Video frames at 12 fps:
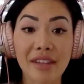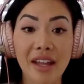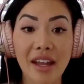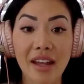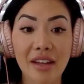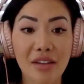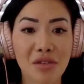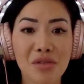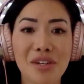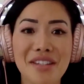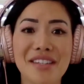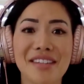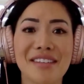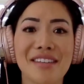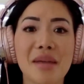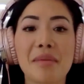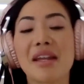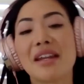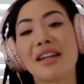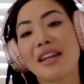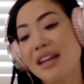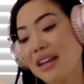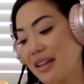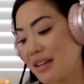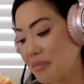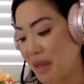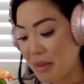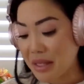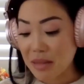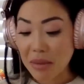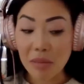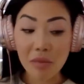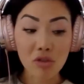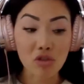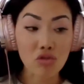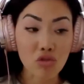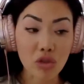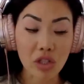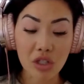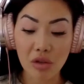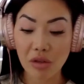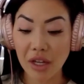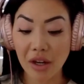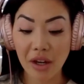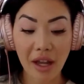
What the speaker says: And who doesn't? I mean, maybe some people truly don't care.